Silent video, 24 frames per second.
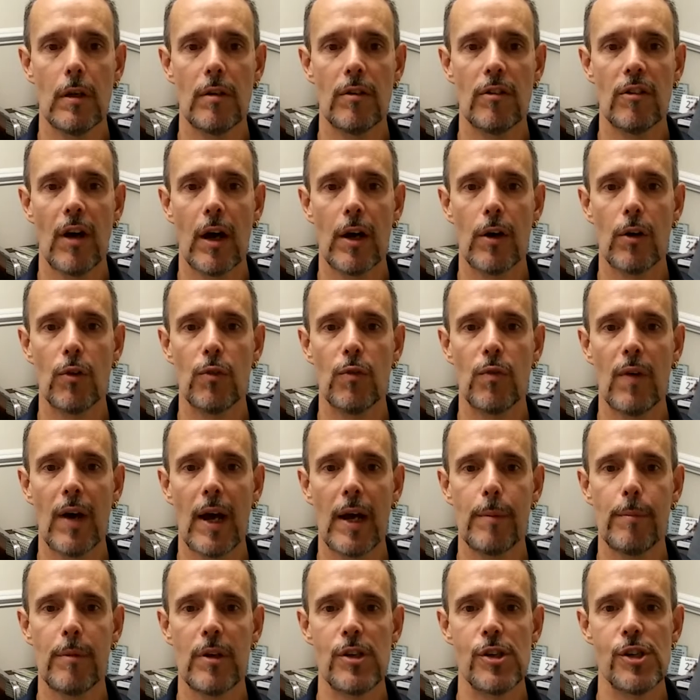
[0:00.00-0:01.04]
entitled
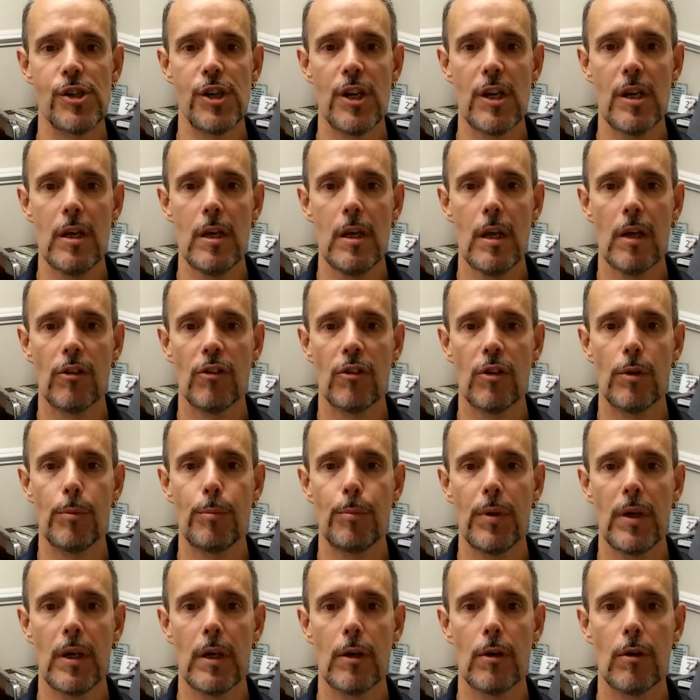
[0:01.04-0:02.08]
Vitamin G, as it
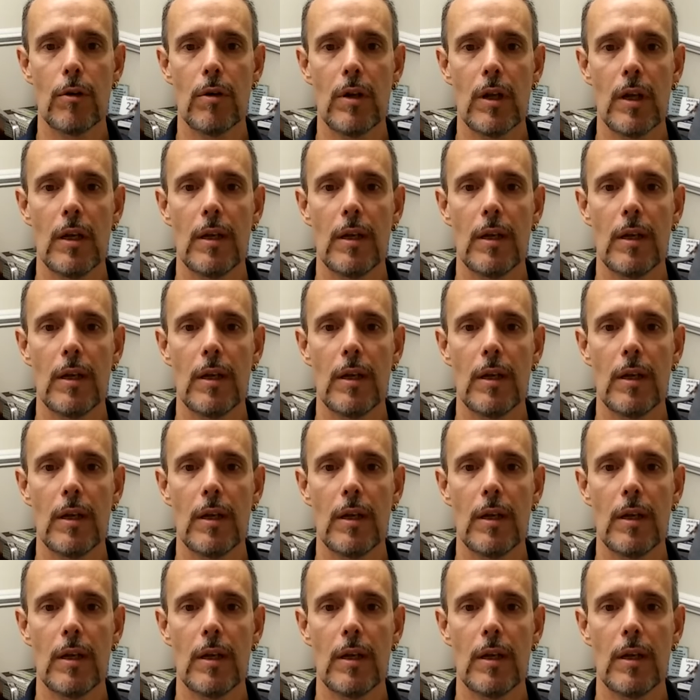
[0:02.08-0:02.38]
appeared